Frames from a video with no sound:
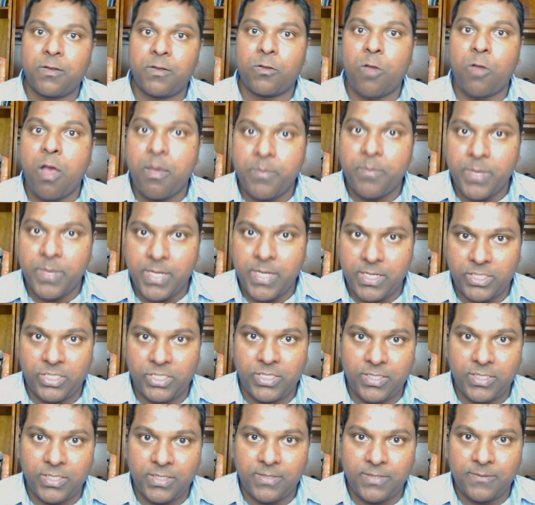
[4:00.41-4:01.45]

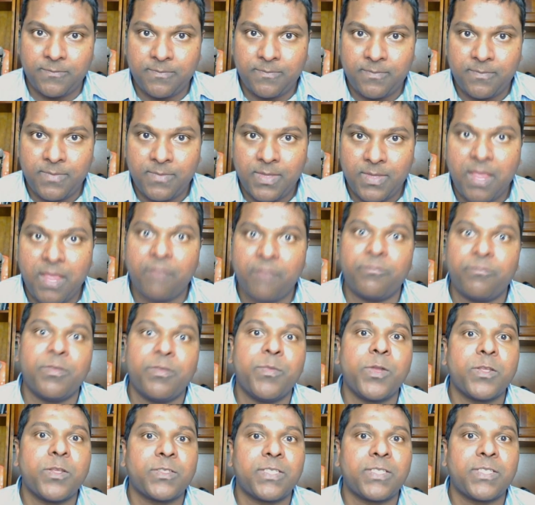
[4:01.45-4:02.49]
combination of
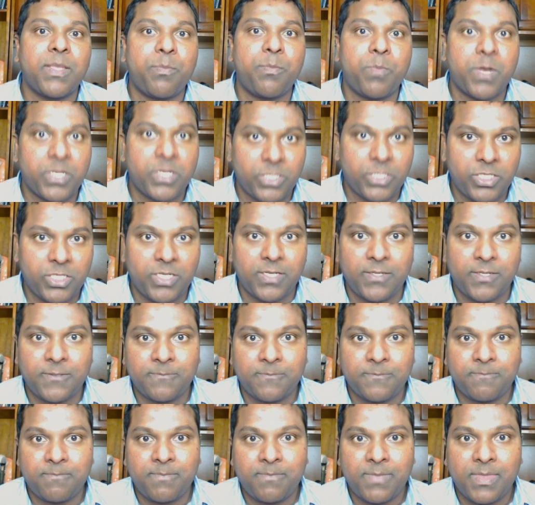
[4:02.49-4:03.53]
immunosuppression,
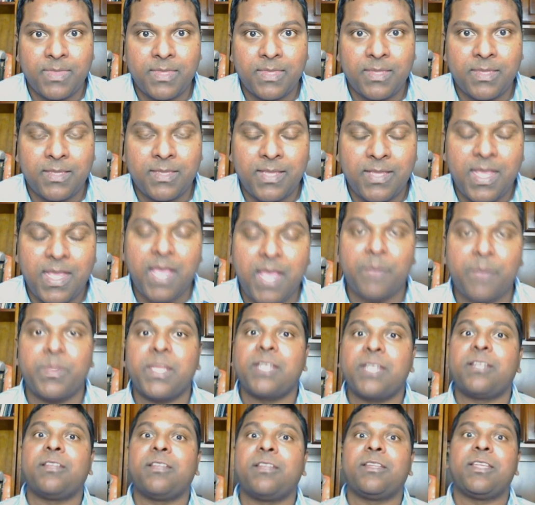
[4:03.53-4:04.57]
I mean,
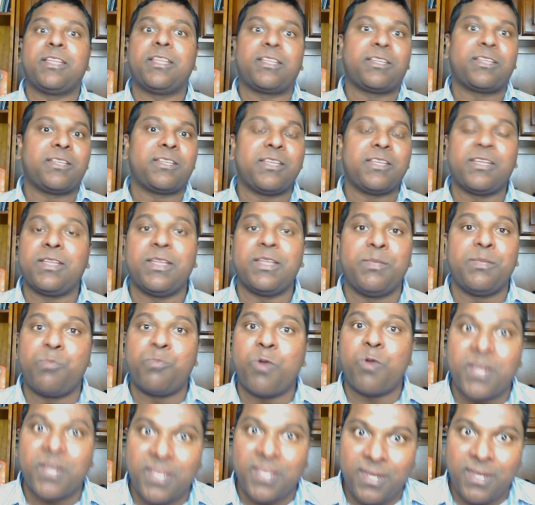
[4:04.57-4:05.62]
it, it, it, it
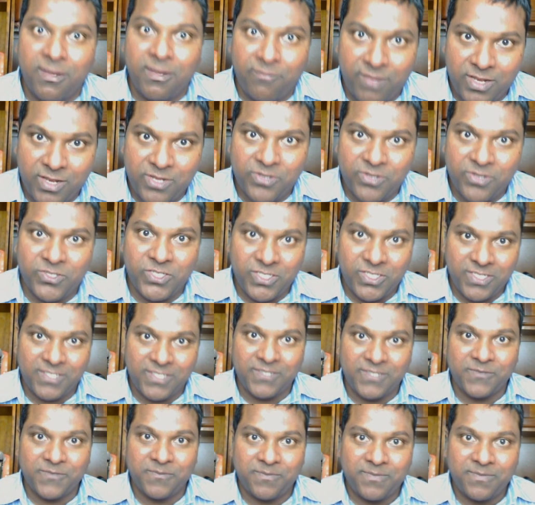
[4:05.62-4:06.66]
brought a revolution
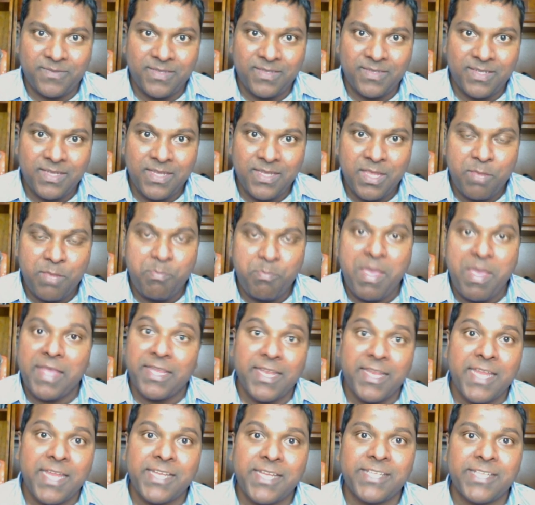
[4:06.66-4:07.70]
back
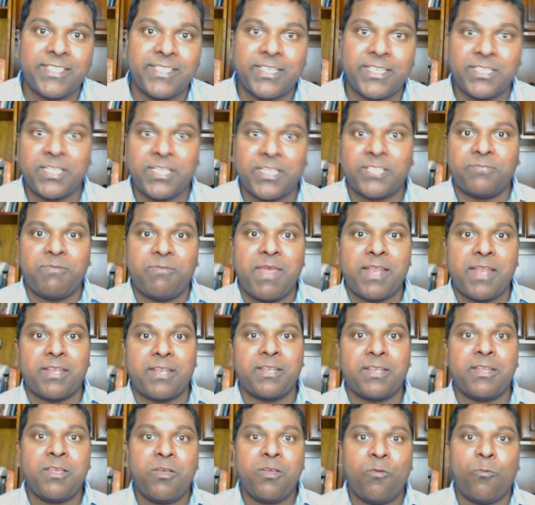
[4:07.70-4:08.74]
in 1960s when
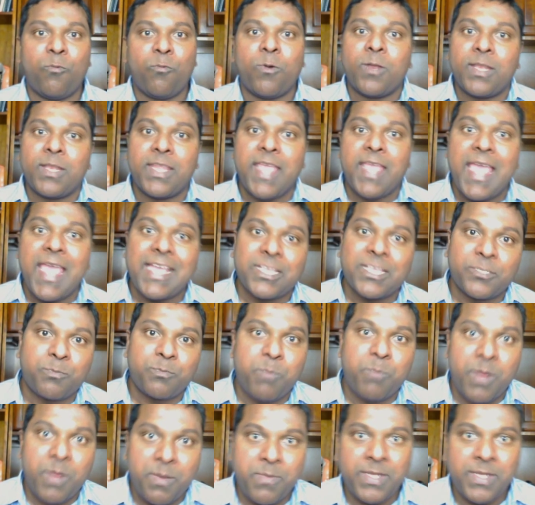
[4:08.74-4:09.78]
only
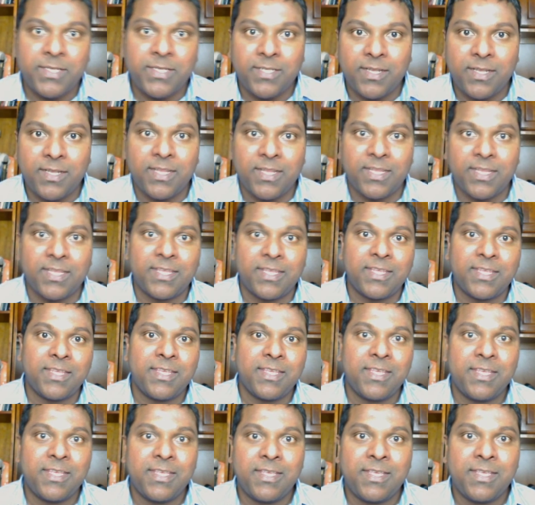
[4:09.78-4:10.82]
experimentally
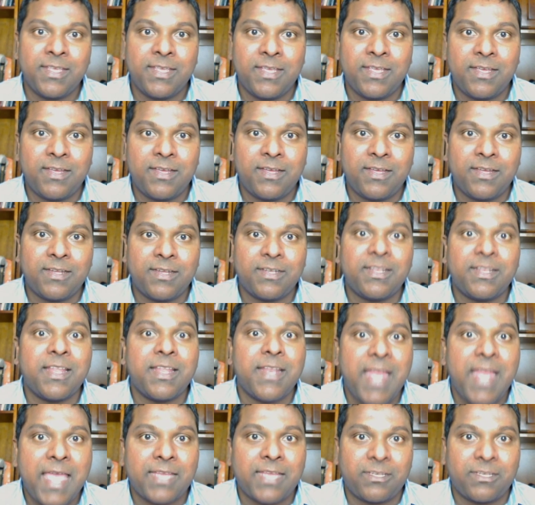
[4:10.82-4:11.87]
uh,
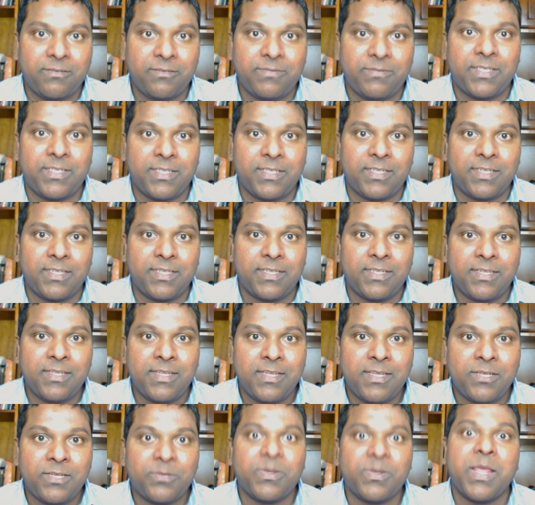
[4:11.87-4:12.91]
done activity
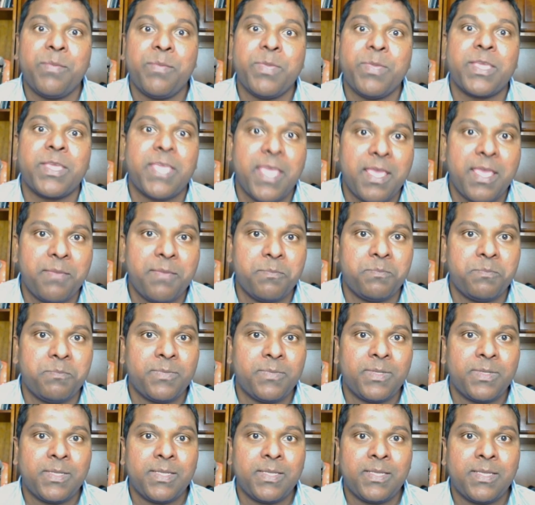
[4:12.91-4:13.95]
today became
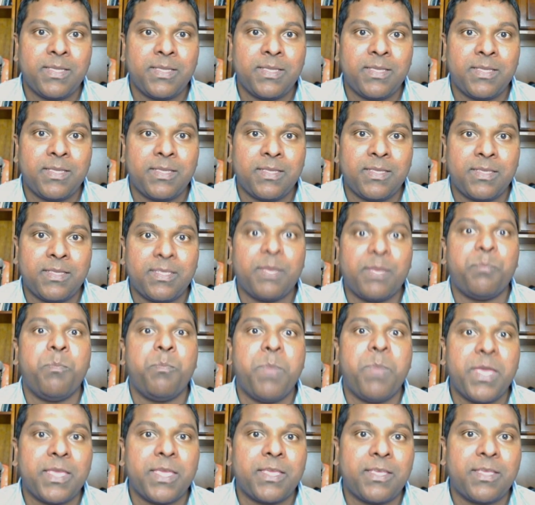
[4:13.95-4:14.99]
a
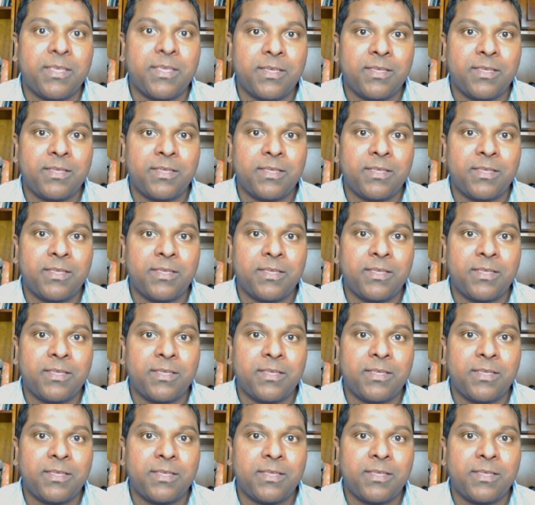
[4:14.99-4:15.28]
big